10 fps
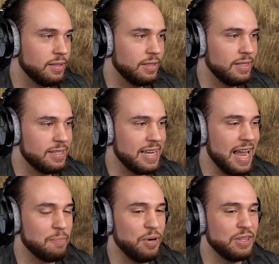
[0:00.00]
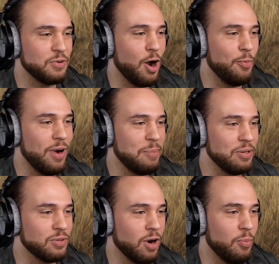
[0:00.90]
Sec, put the rope away.
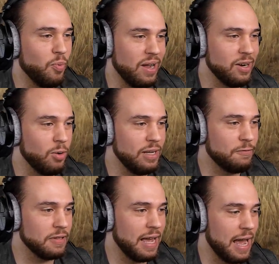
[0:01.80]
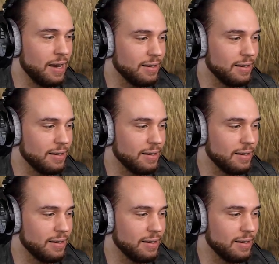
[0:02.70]
Put the rope away. No need for that.